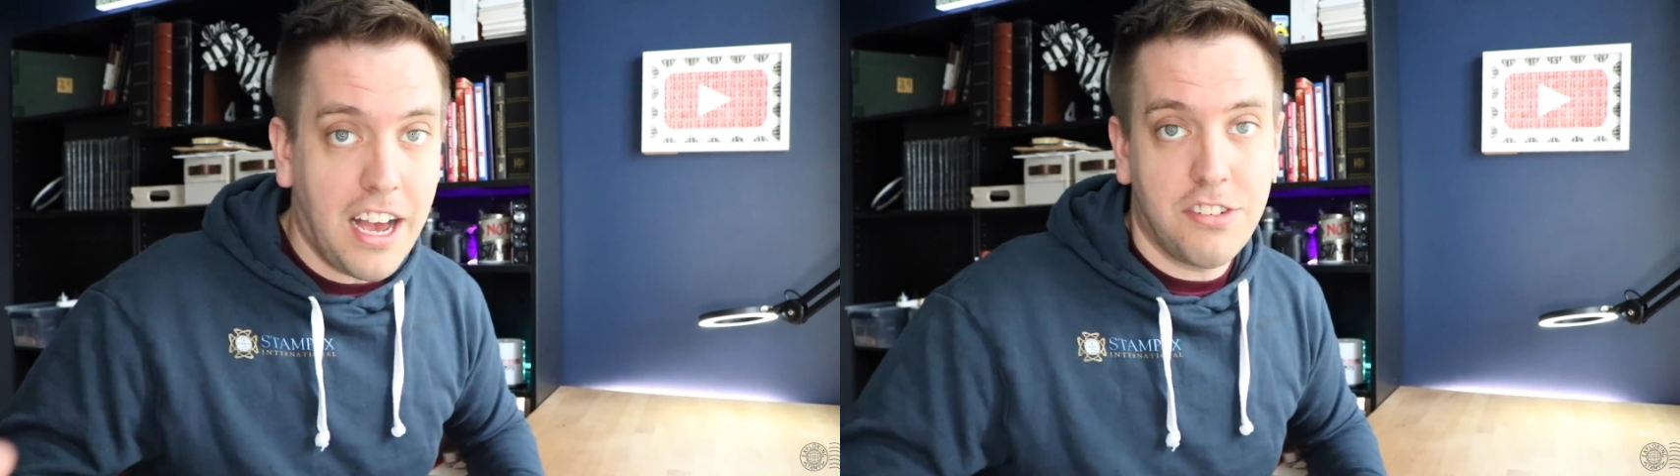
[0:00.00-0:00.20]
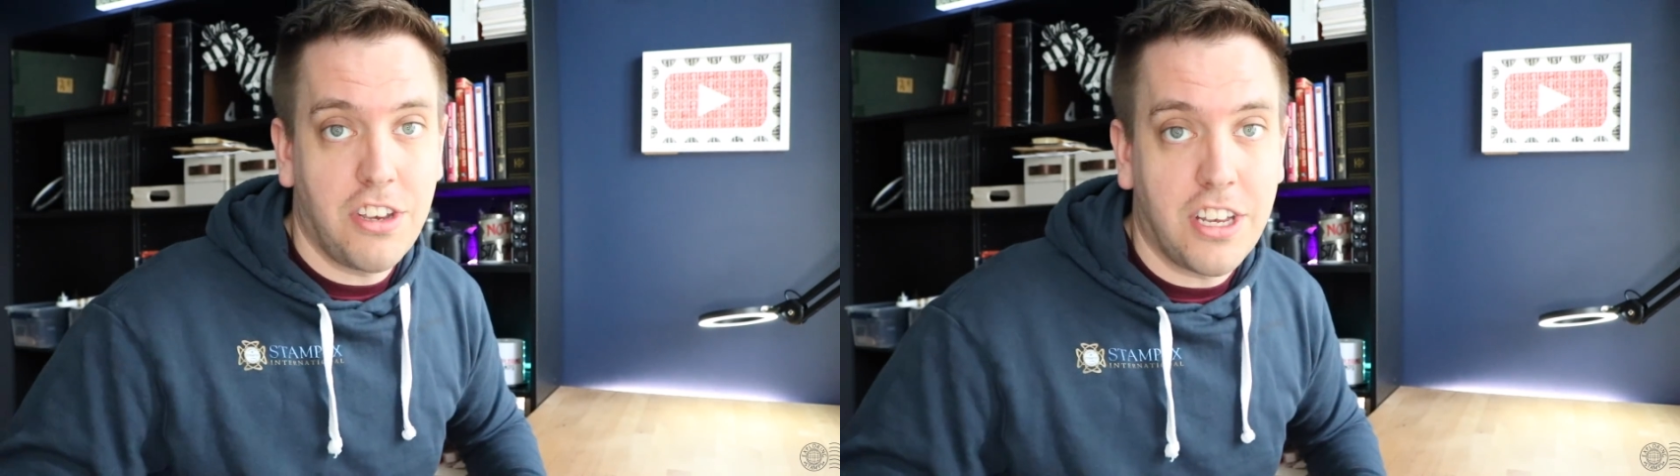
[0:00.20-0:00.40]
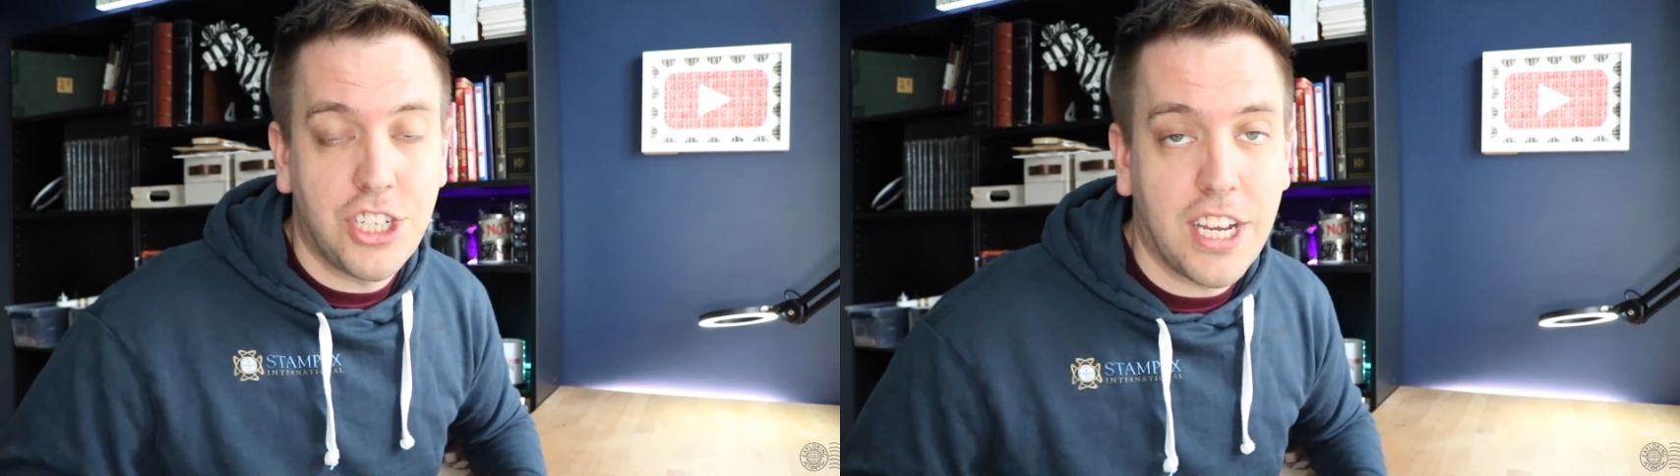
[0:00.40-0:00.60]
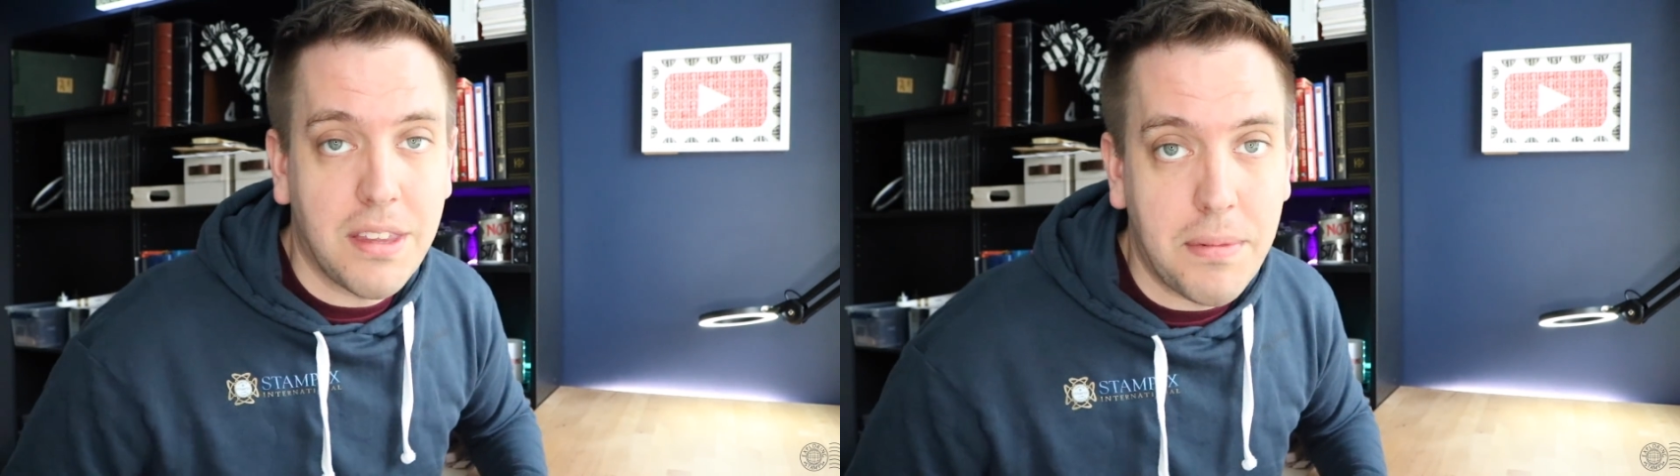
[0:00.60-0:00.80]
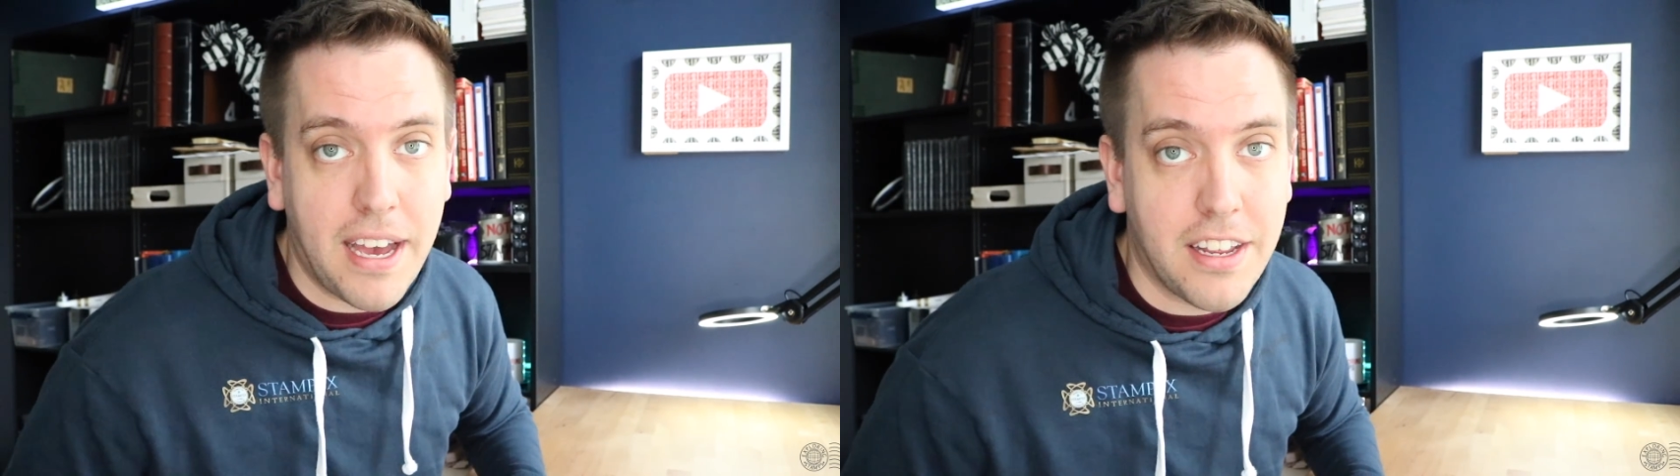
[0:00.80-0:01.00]
so you can check
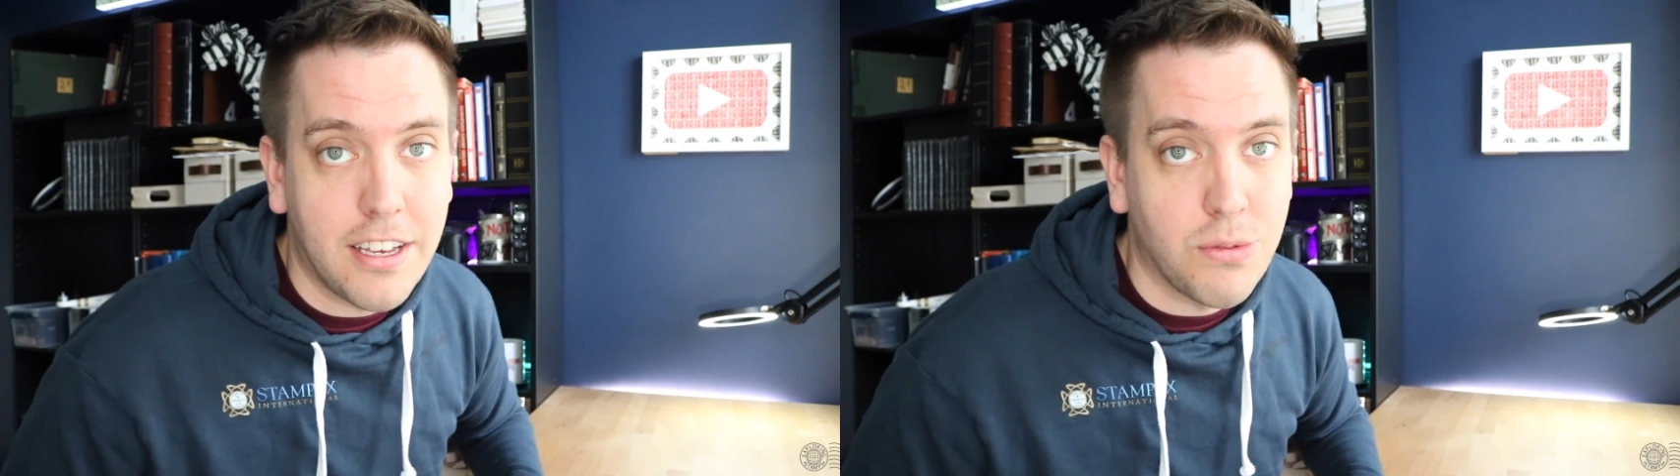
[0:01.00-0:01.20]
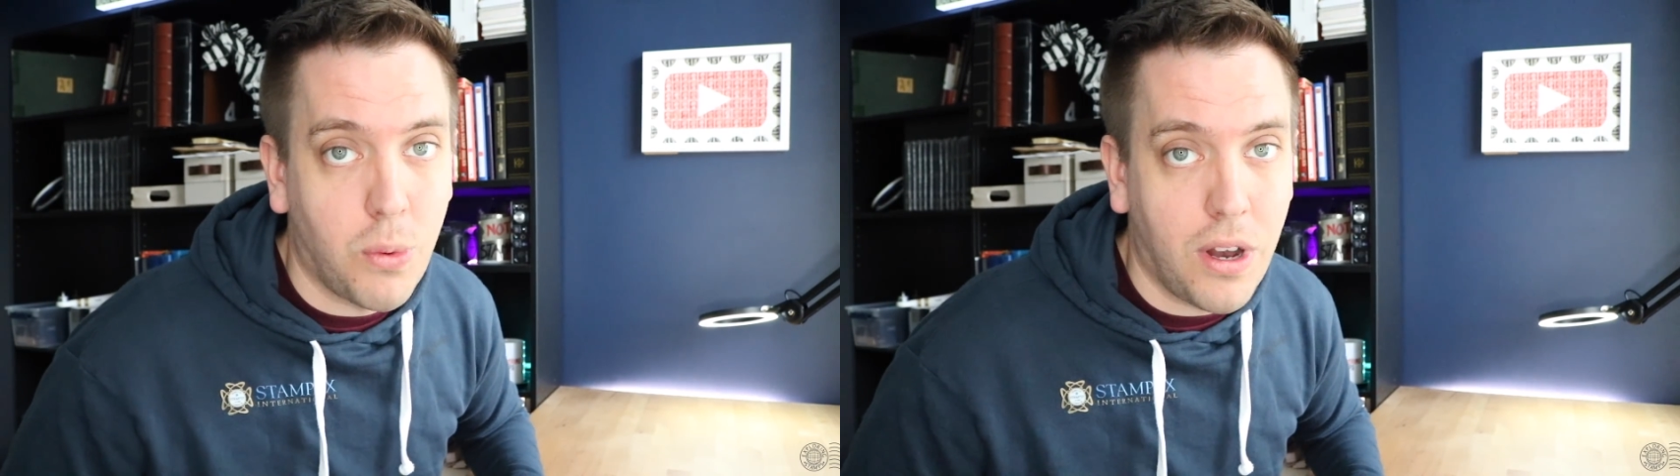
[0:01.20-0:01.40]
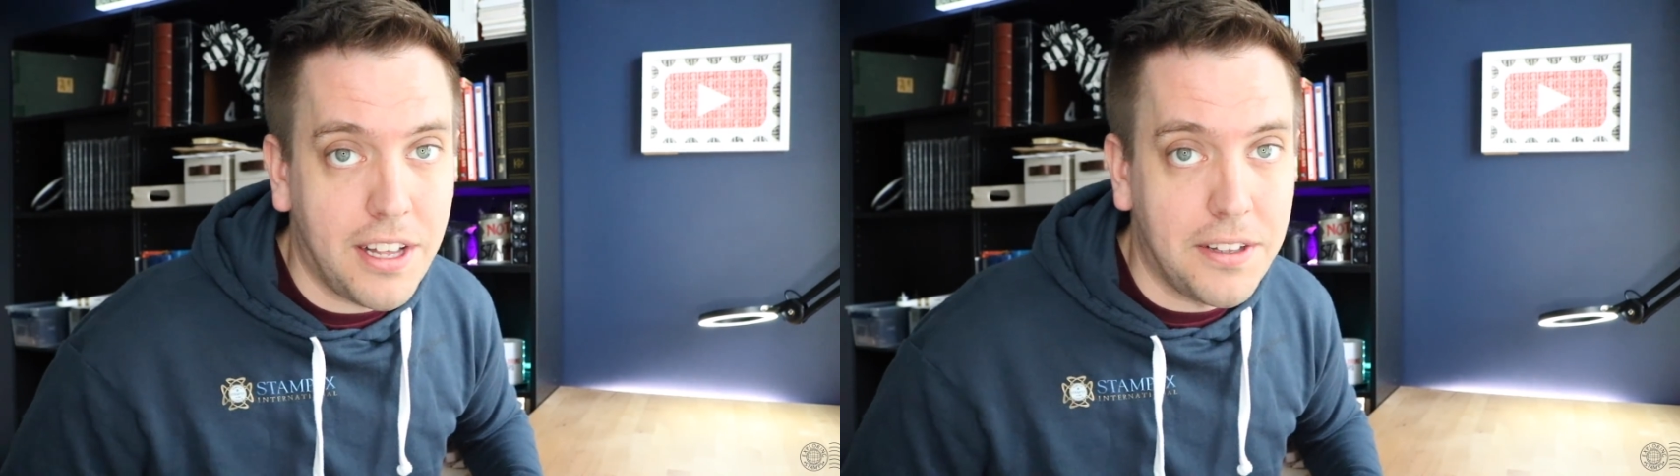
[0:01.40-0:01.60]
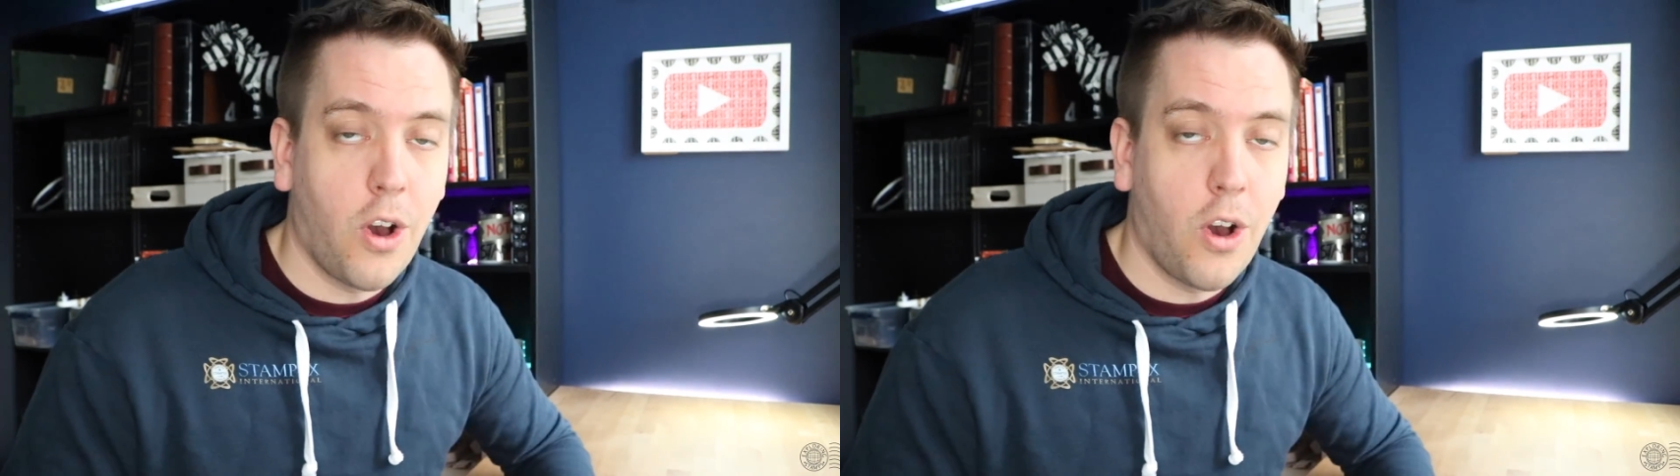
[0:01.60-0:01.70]
them out as well.